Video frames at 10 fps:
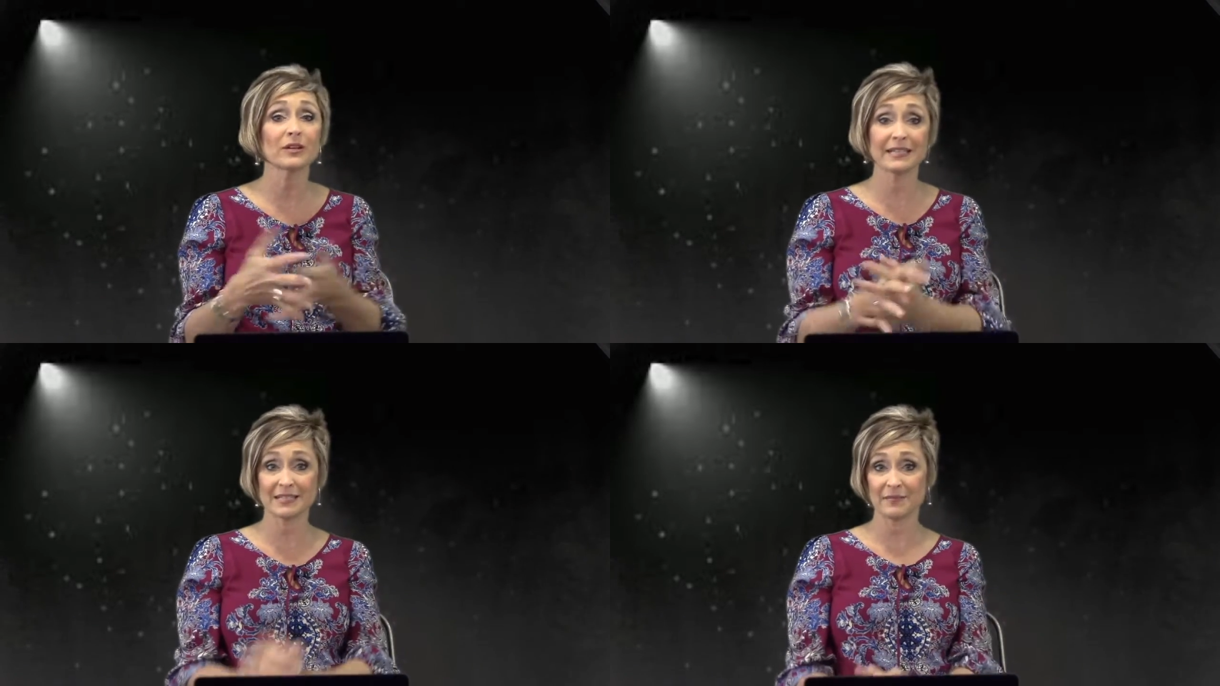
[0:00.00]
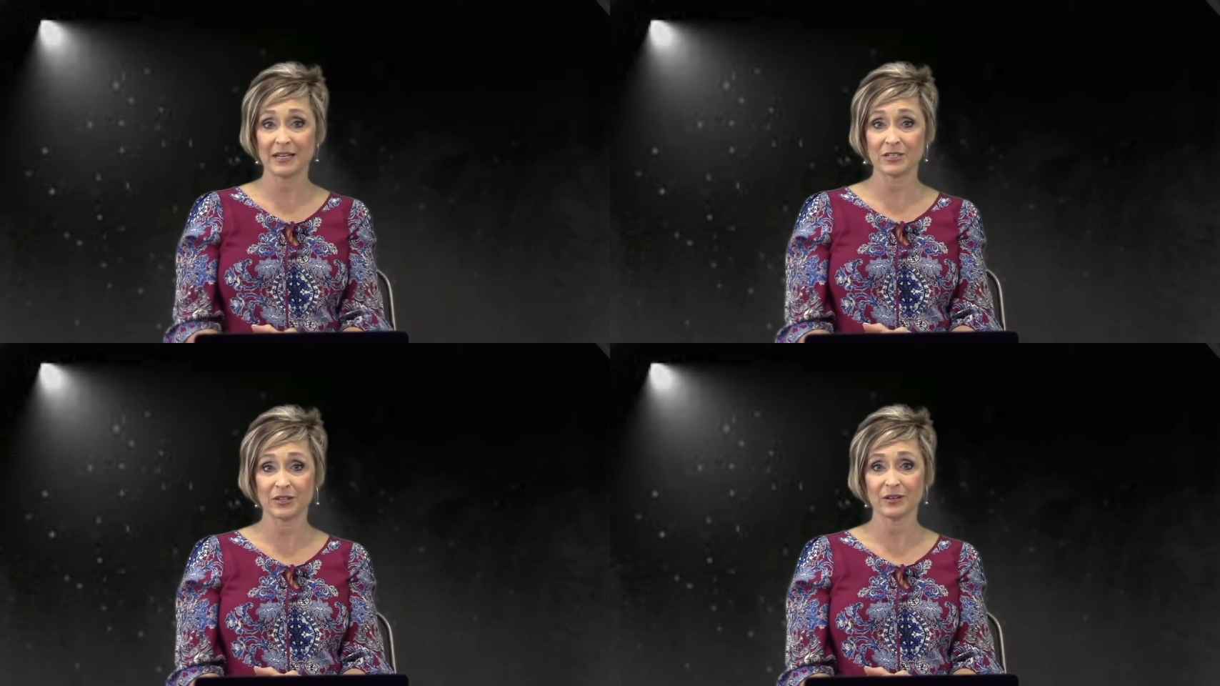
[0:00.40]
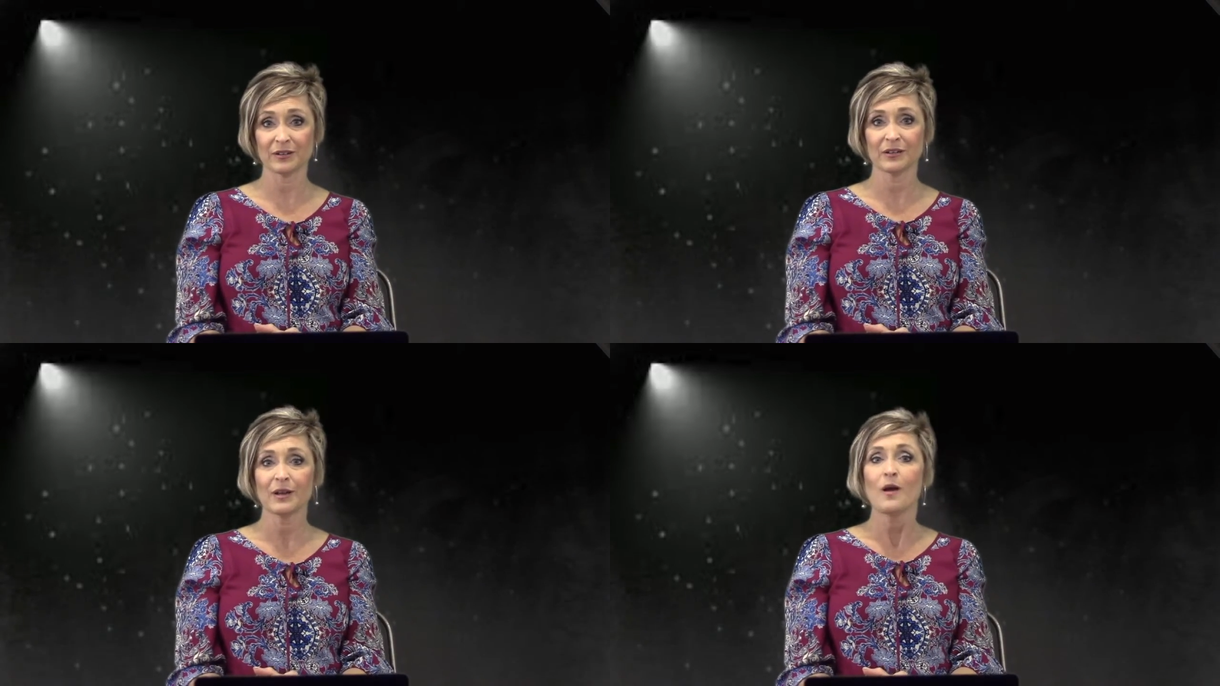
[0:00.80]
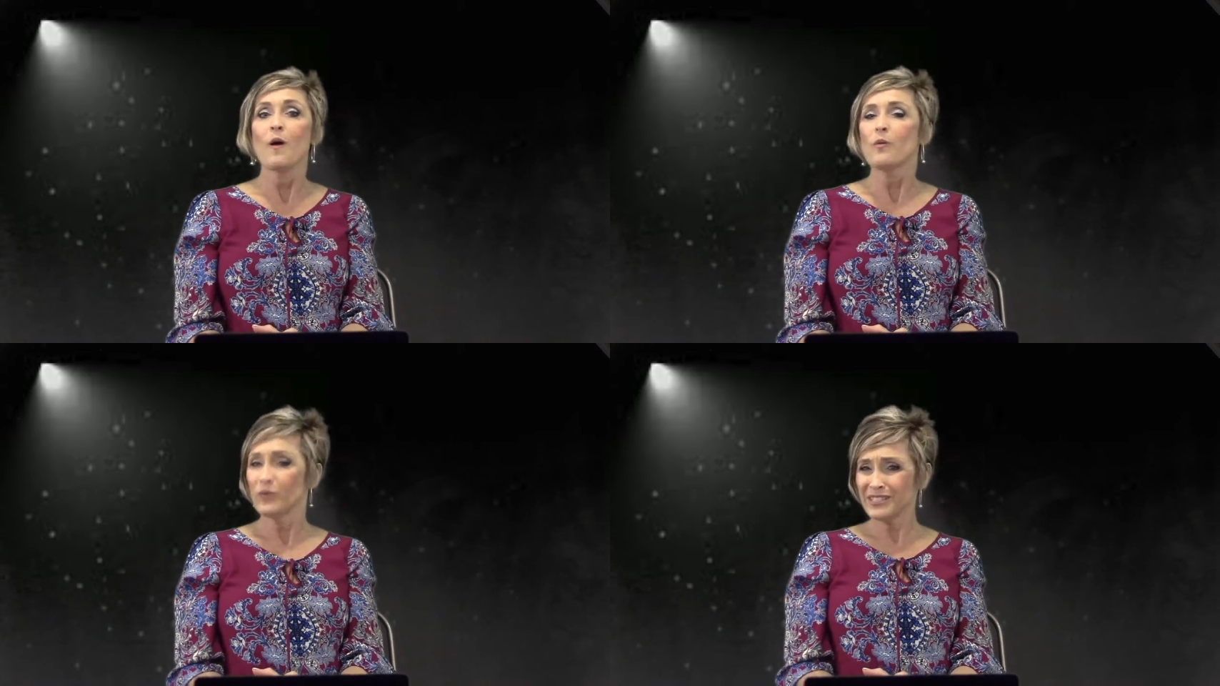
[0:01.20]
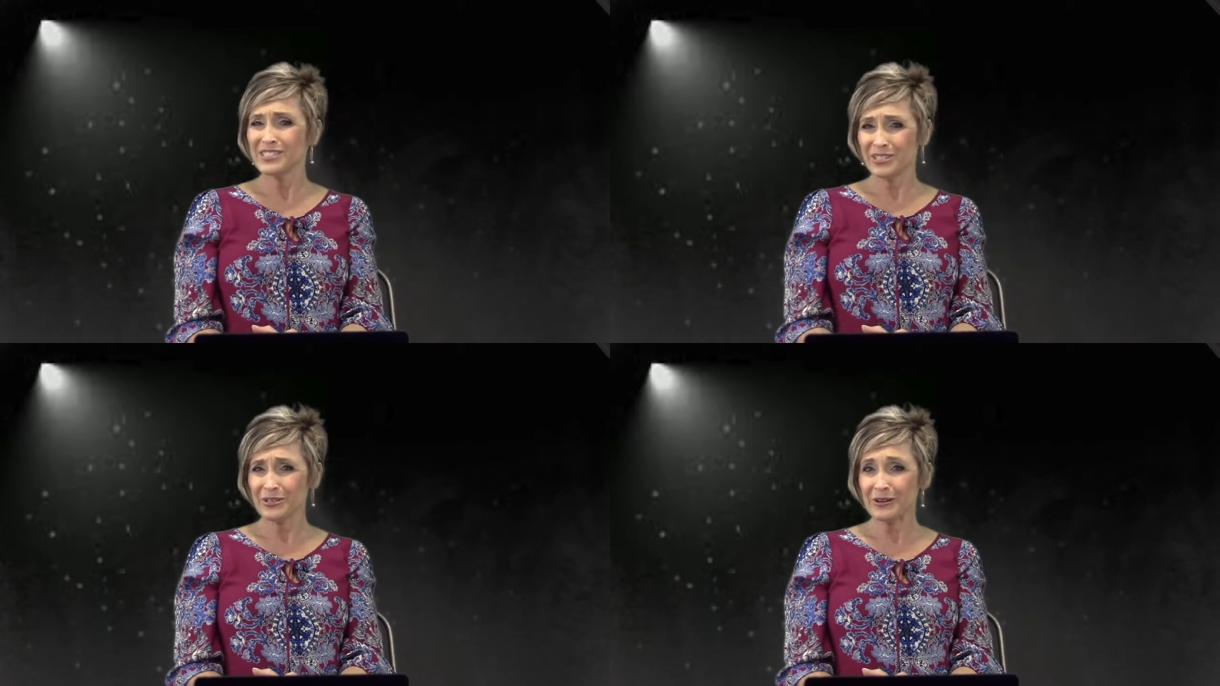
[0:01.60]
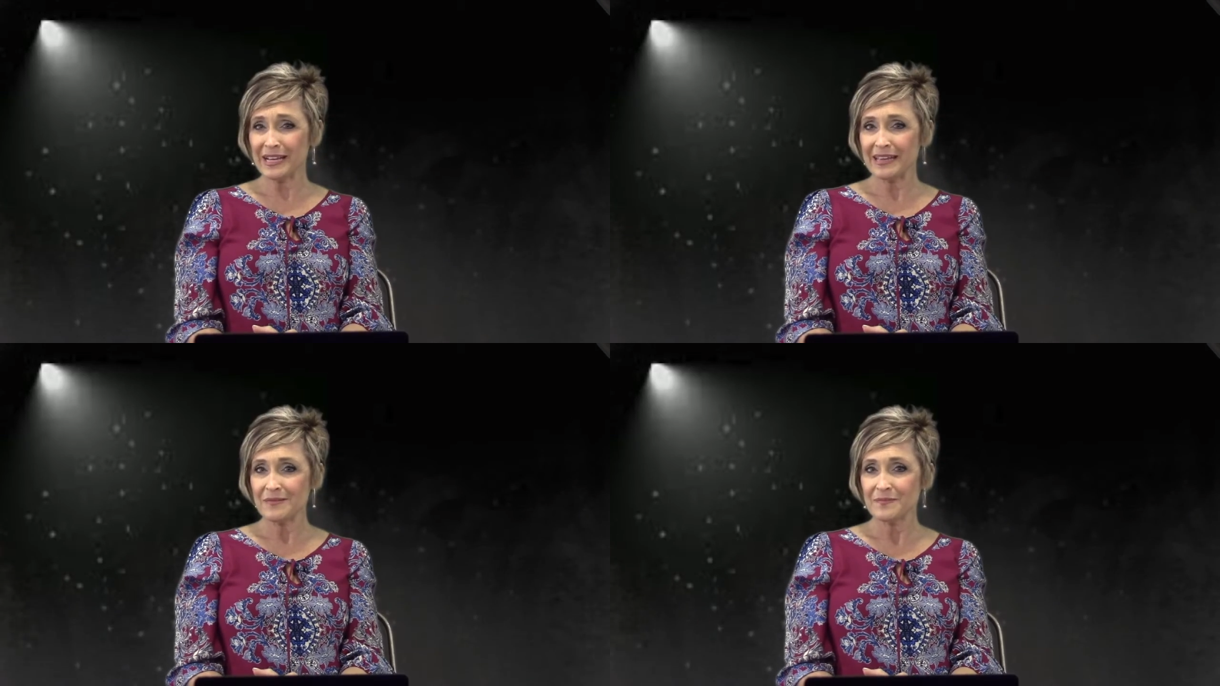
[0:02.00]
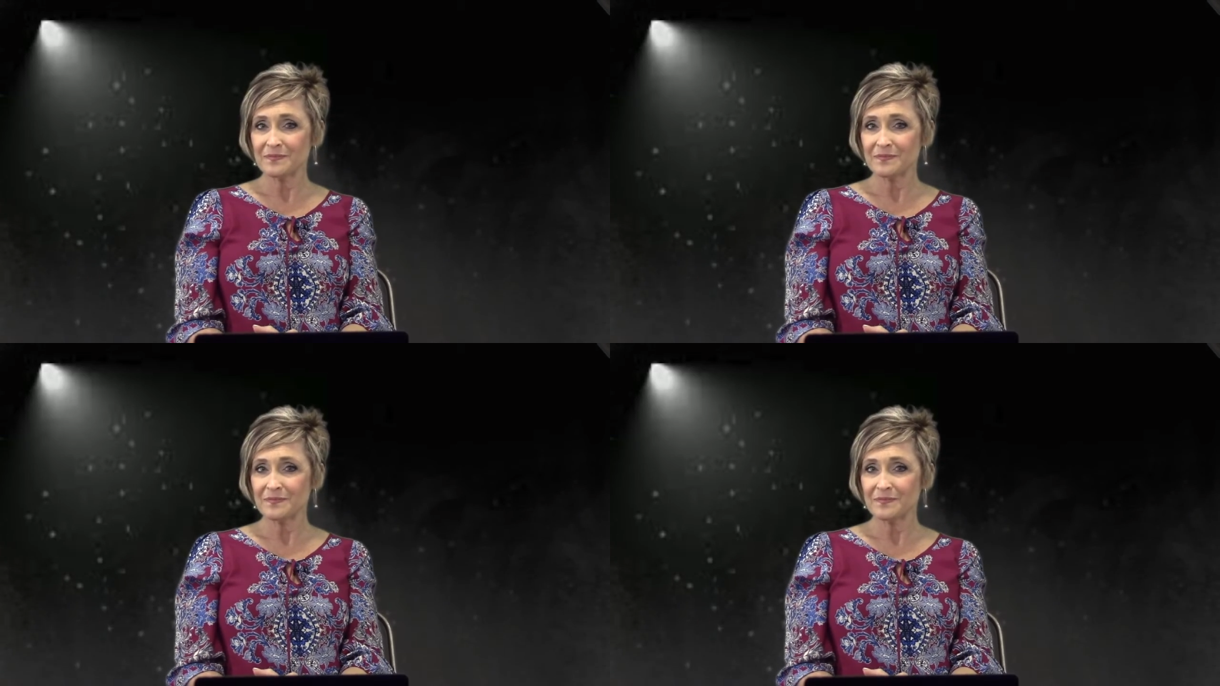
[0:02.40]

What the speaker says: needs a mentor. Wouldn't you agree?